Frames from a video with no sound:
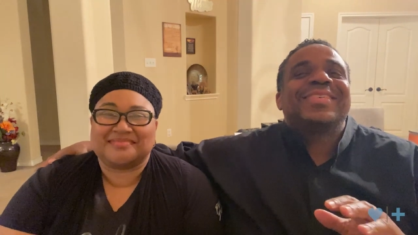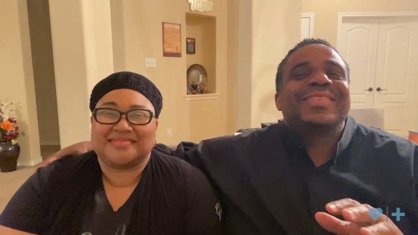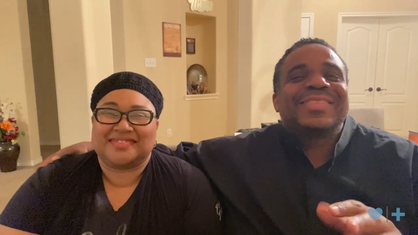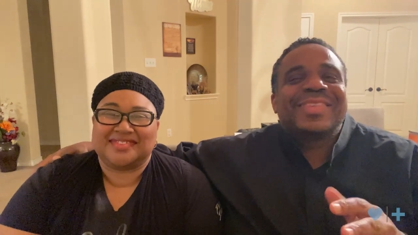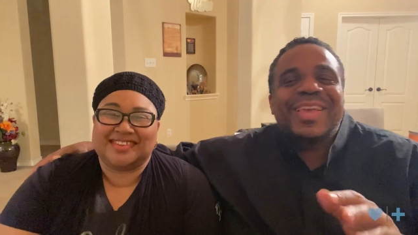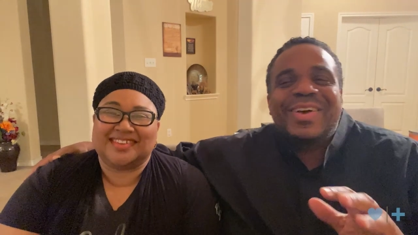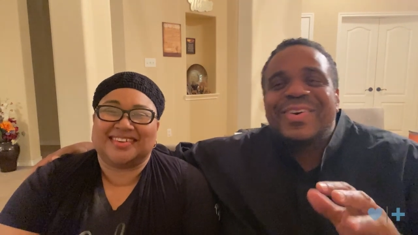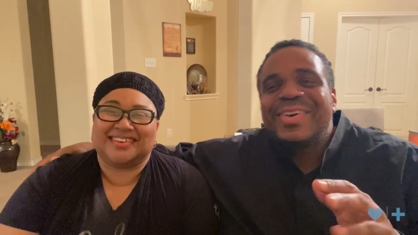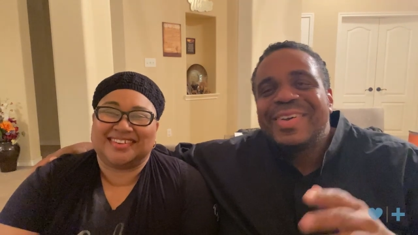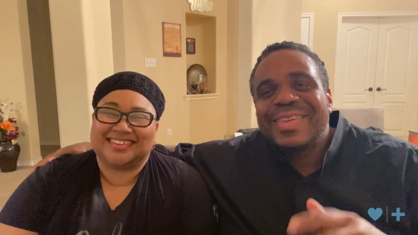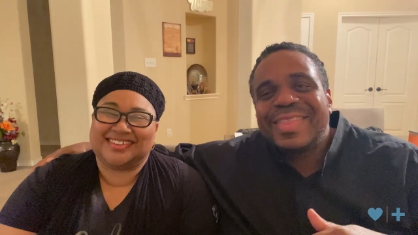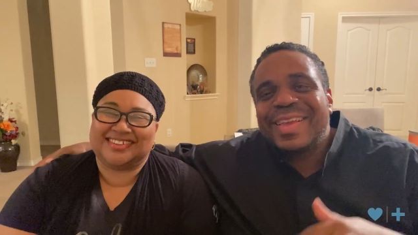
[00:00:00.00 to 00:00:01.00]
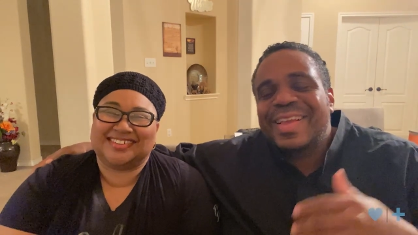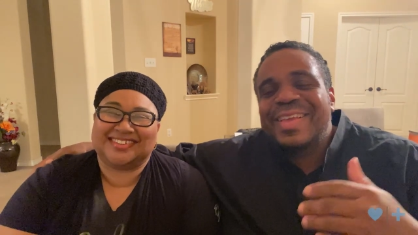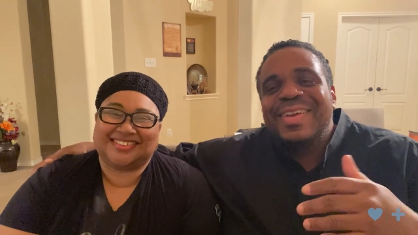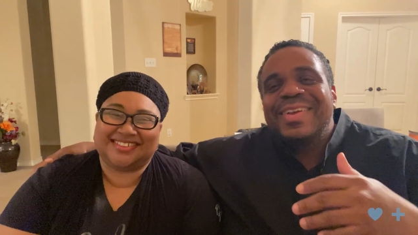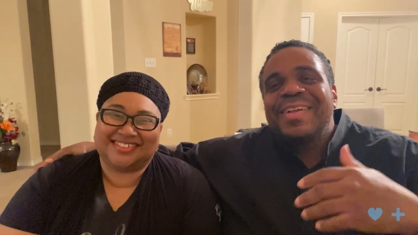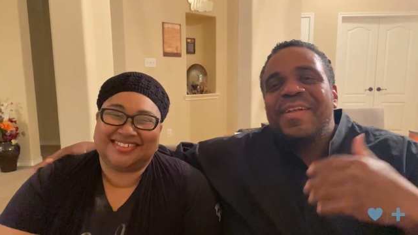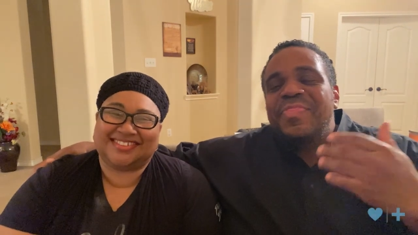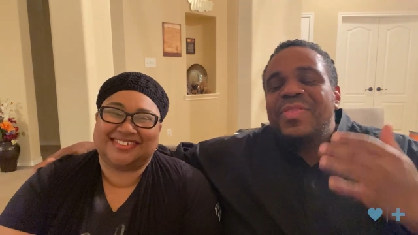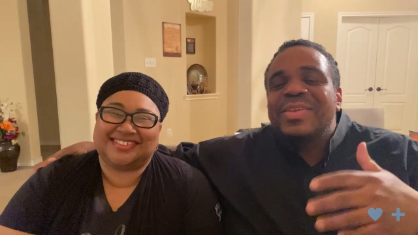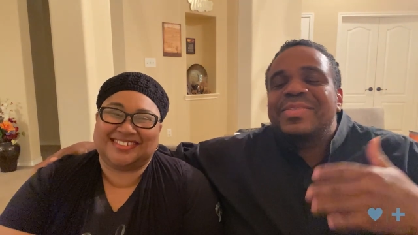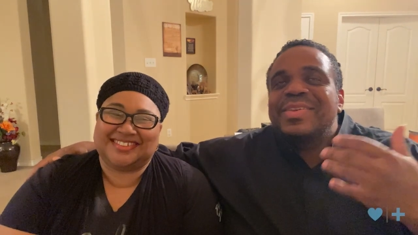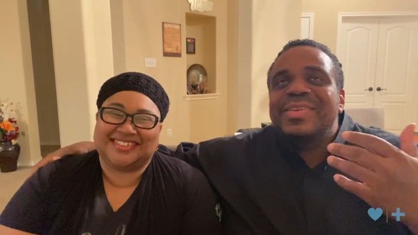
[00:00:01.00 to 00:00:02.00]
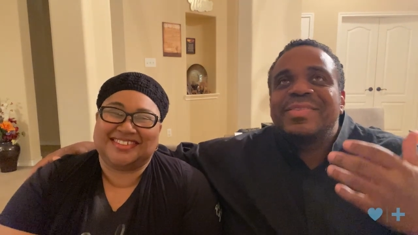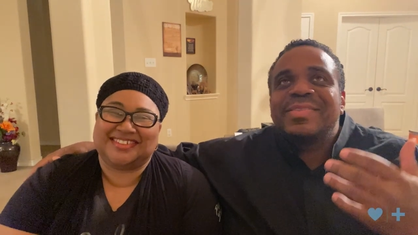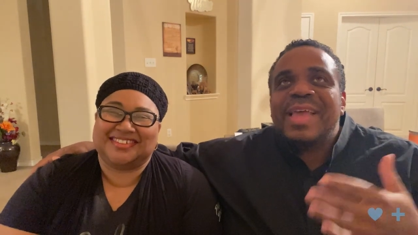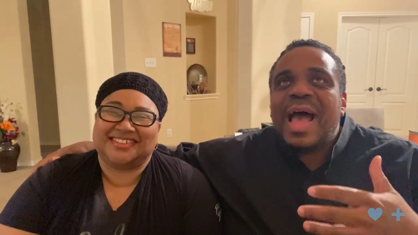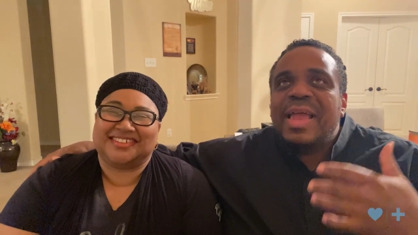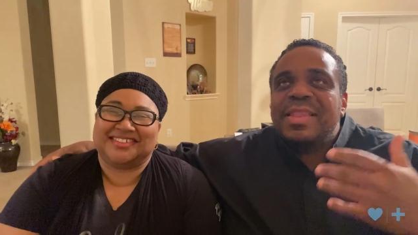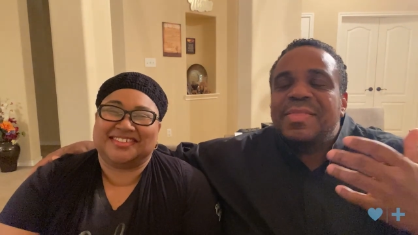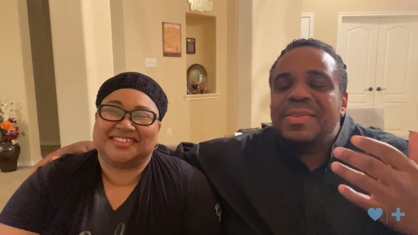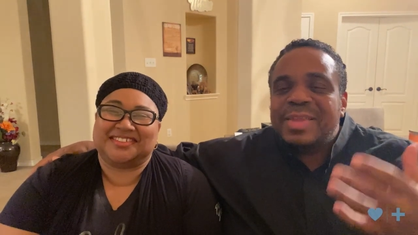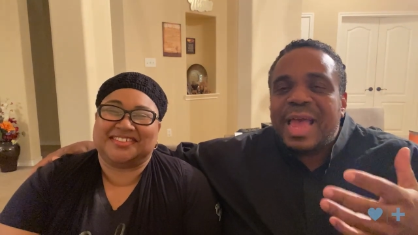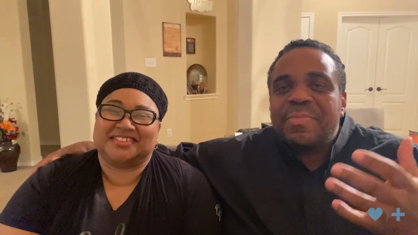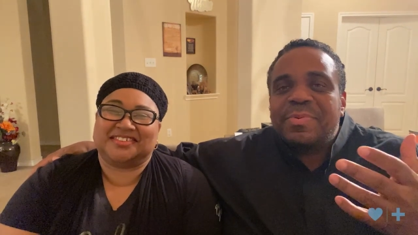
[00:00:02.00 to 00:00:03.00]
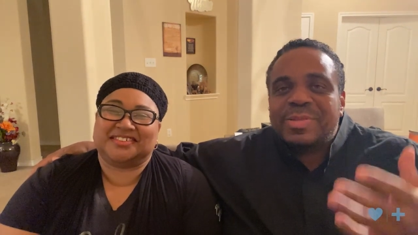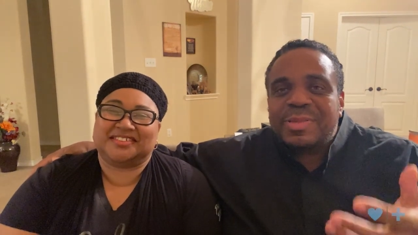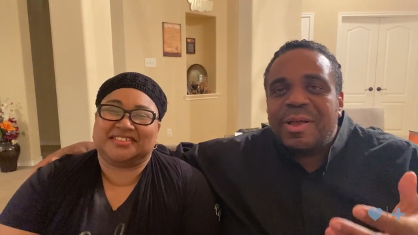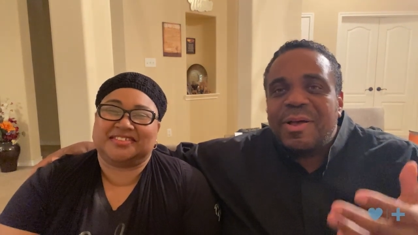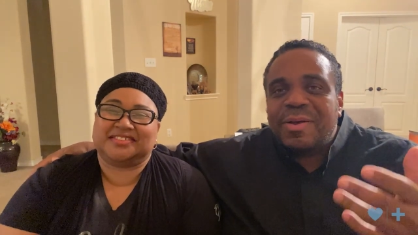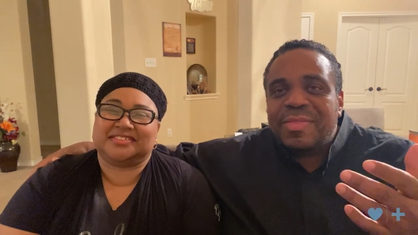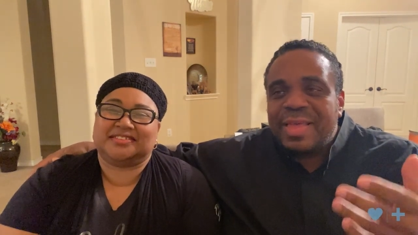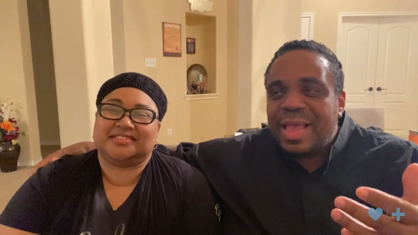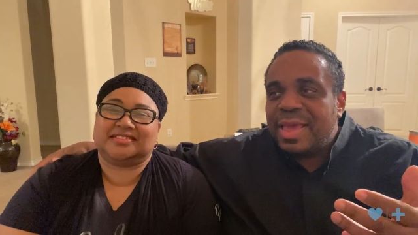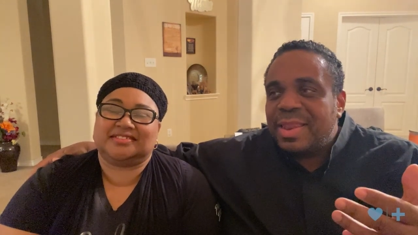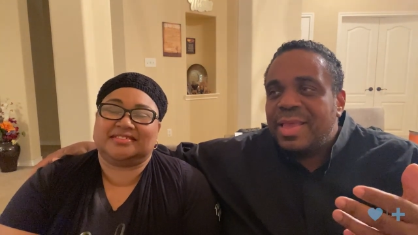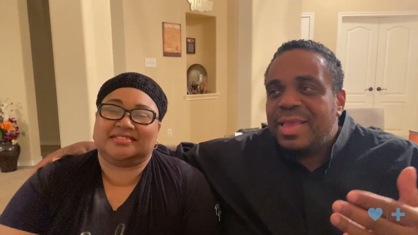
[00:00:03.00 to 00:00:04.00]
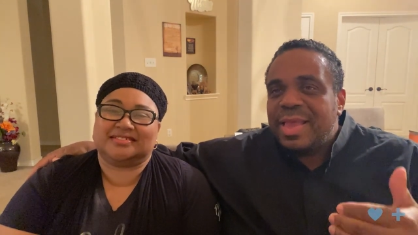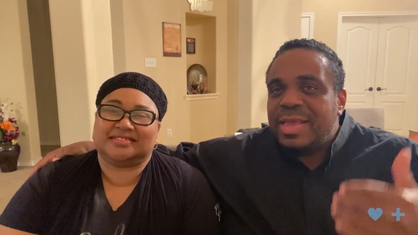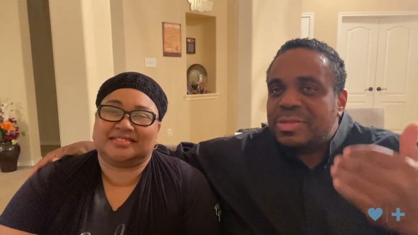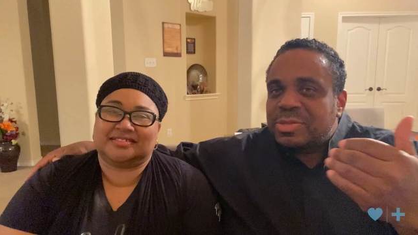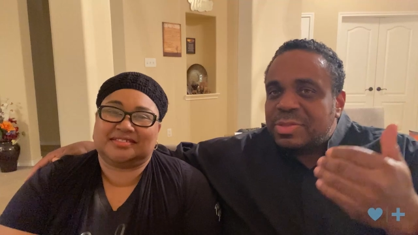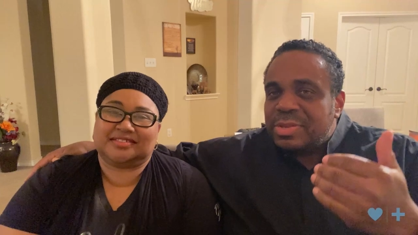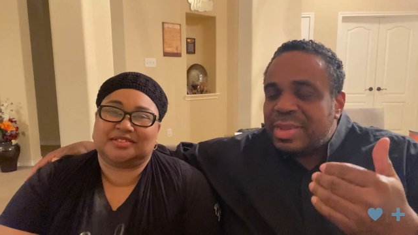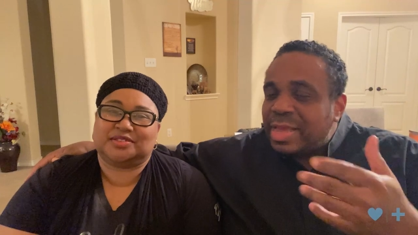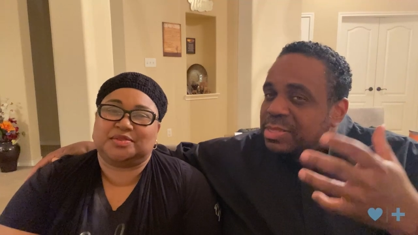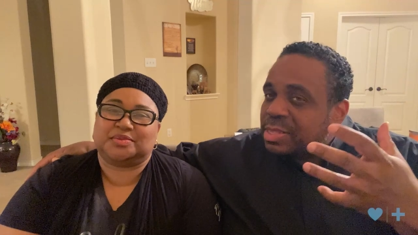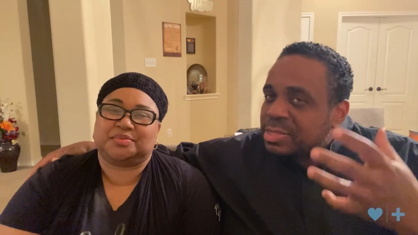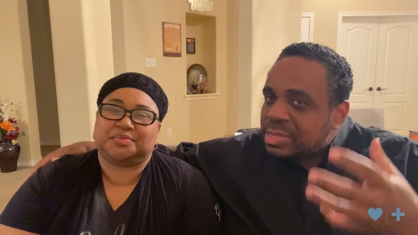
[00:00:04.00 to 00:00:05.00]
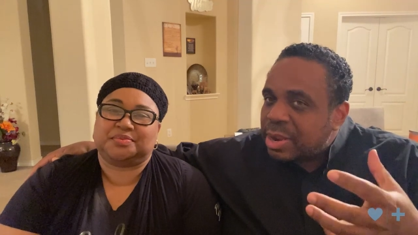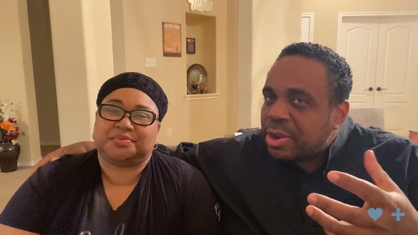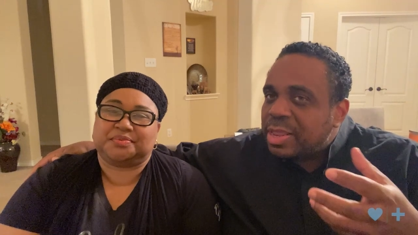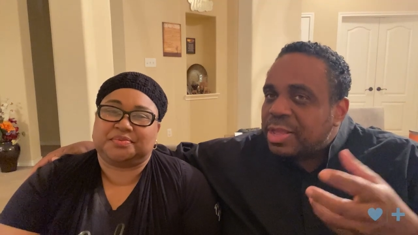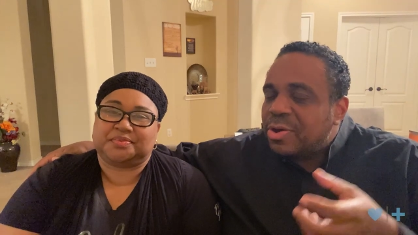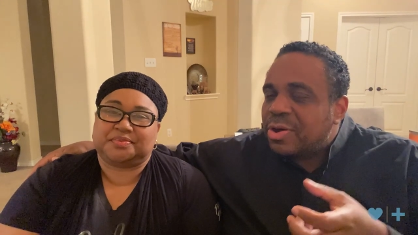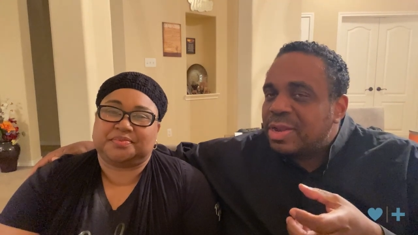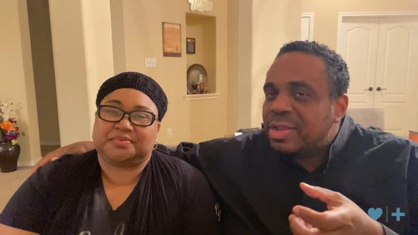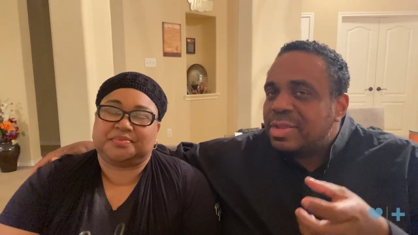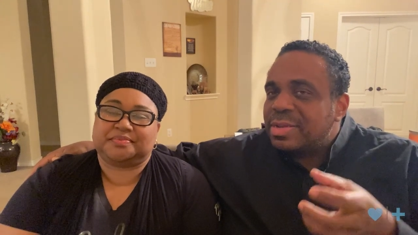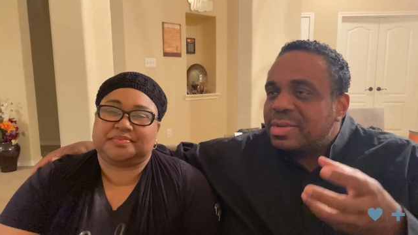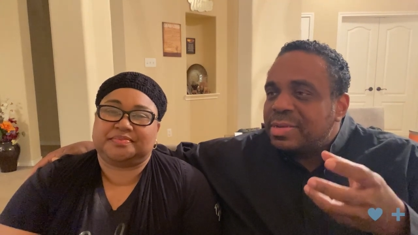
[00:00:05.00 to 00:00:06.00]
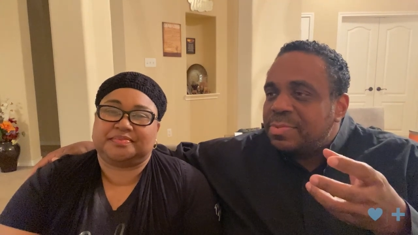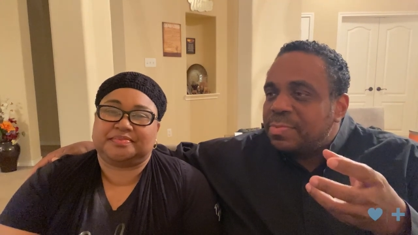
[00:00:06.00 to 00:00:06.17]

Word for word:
Speaker 1: So this is not the type of song that is necessarily going to